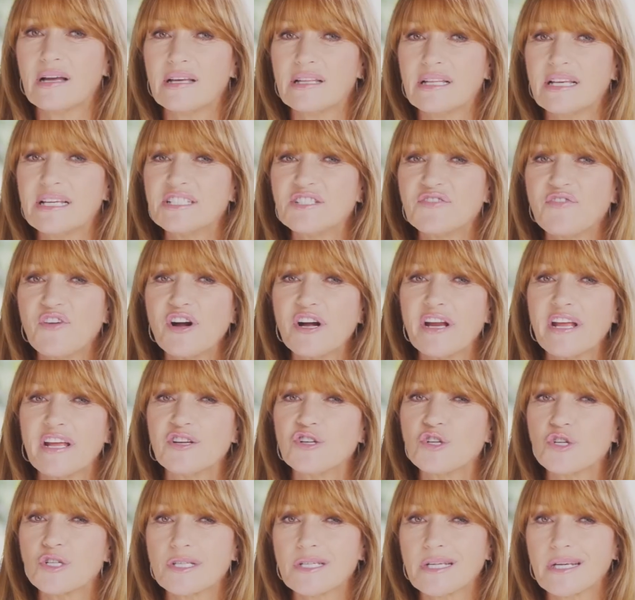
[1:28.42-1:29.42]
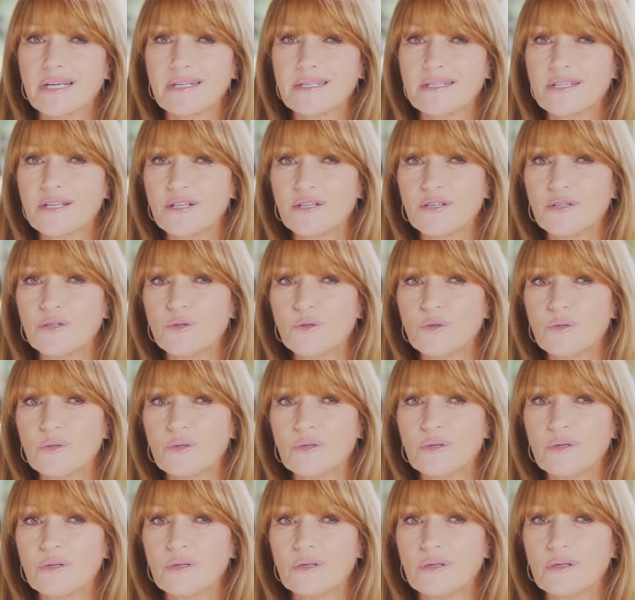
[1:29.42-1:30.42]
It's very interesting to
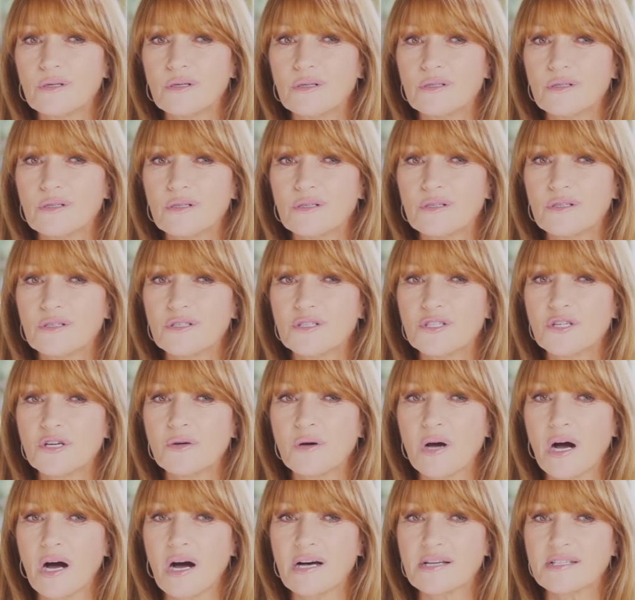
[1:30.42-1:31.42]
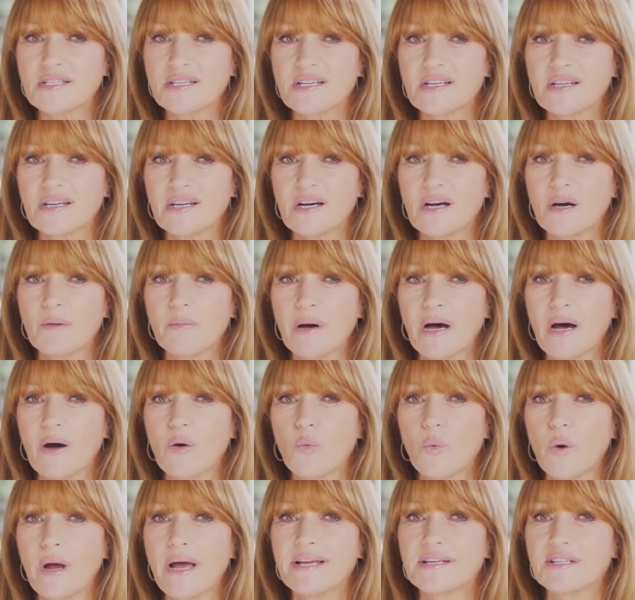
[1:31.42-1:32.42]
ask about
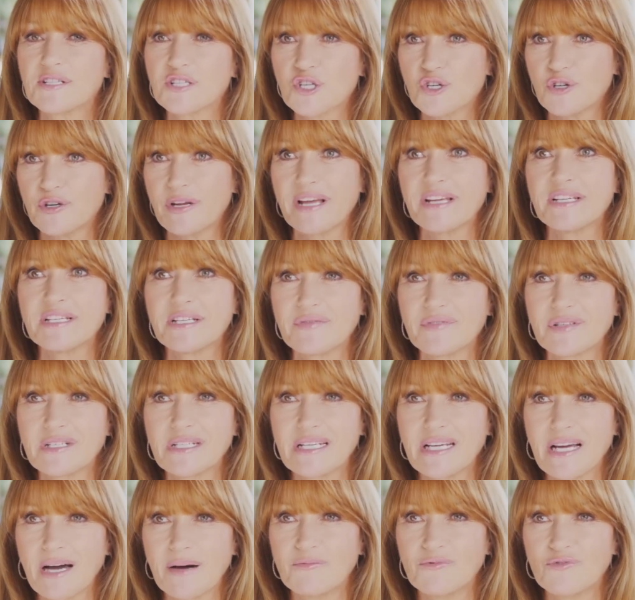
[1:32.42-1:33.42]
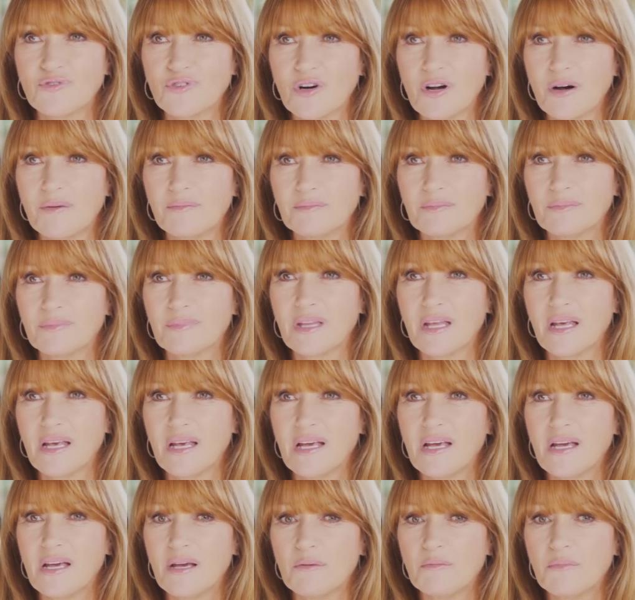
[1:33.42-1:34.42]
where does creativity come from.
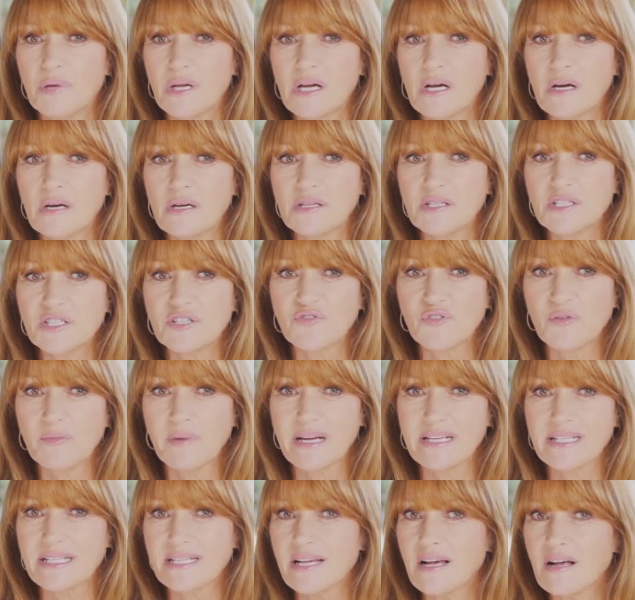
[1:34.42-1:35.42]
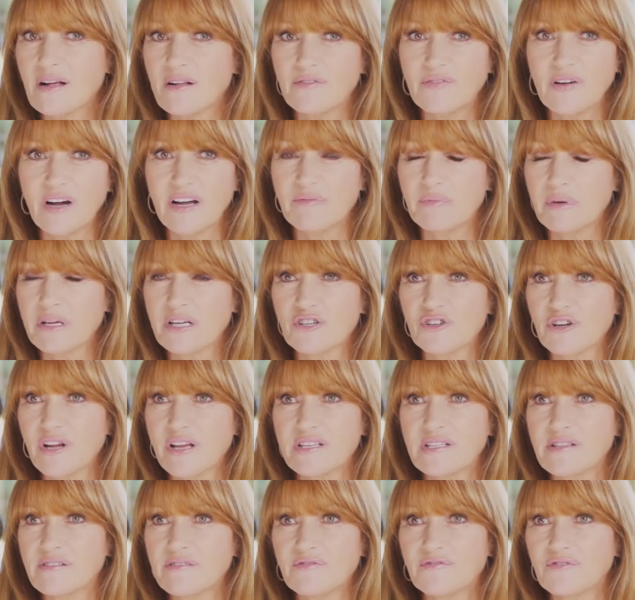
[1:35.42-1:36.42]
Because for myself, I've been
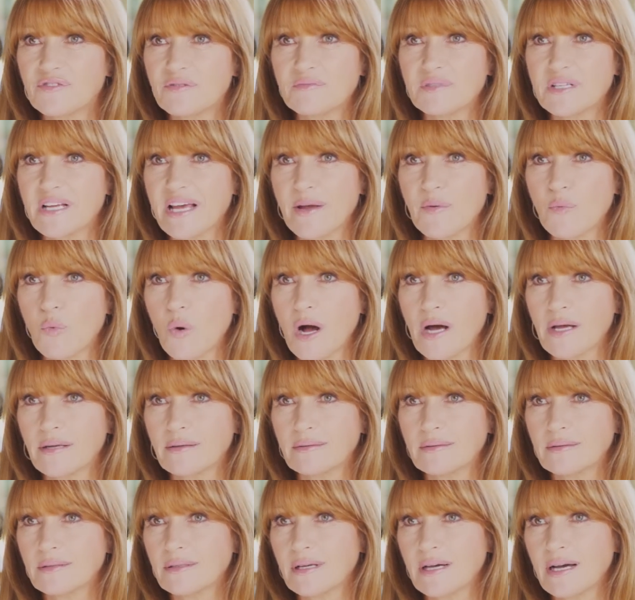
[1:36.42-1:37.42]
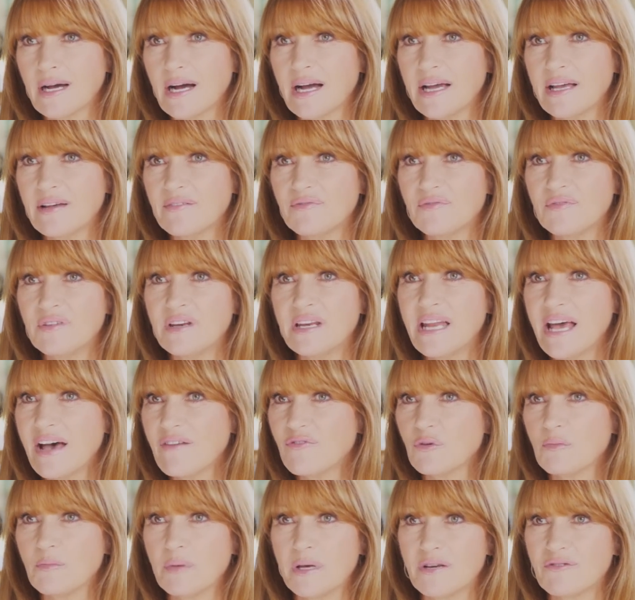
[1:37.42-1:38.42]
creative from day one. I have
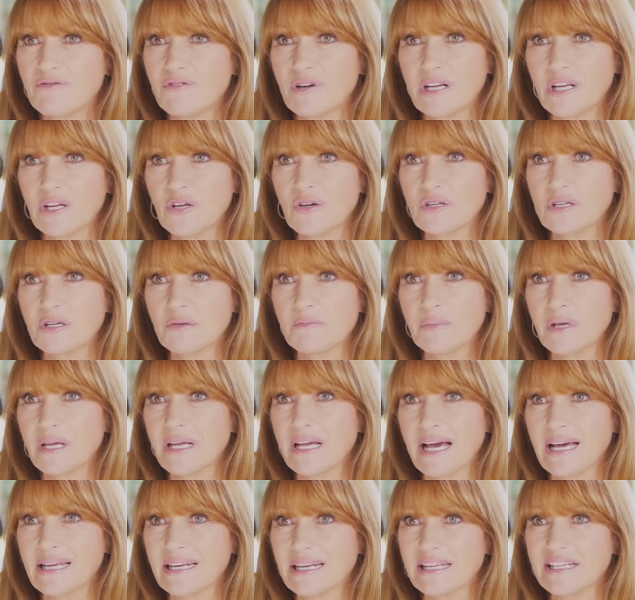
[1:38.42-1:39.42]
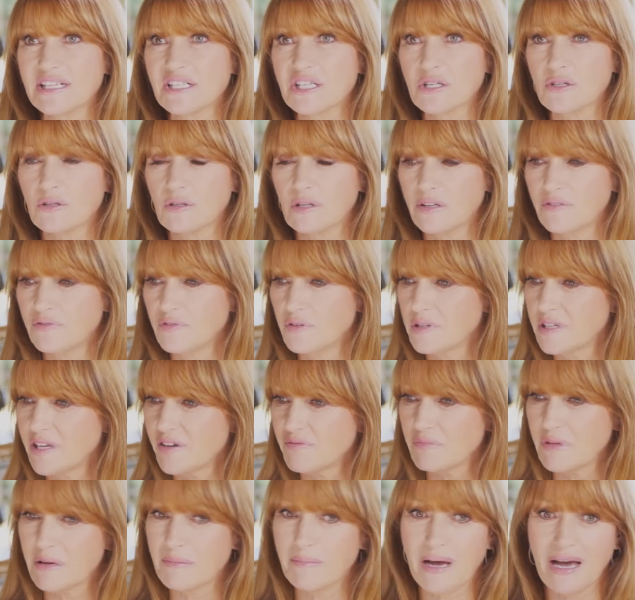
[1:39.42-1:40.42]
never been really good at being analytical. If you give
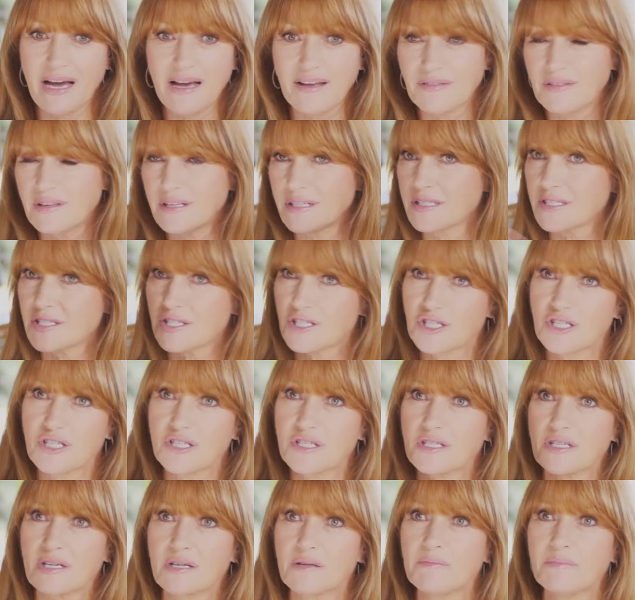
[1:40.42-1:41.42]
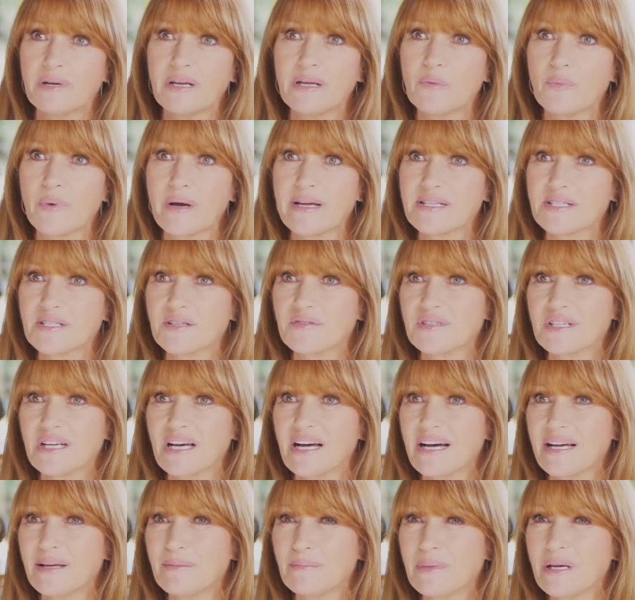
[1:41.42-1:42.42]
me math, it's just a complete waste of
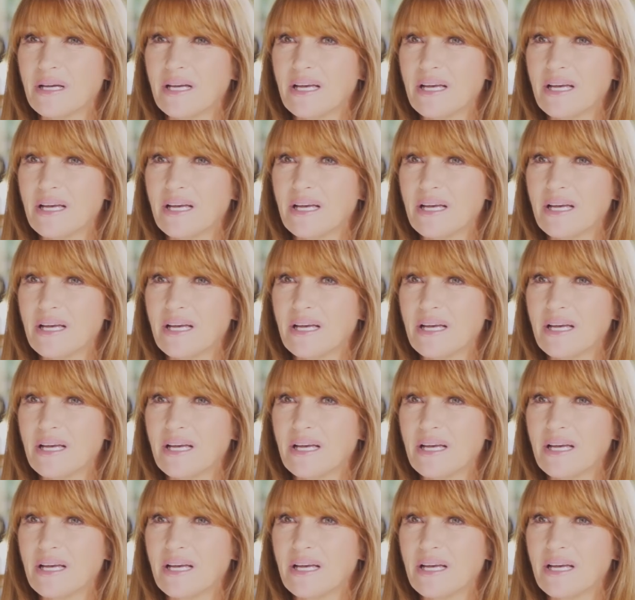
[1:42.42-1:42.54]
time.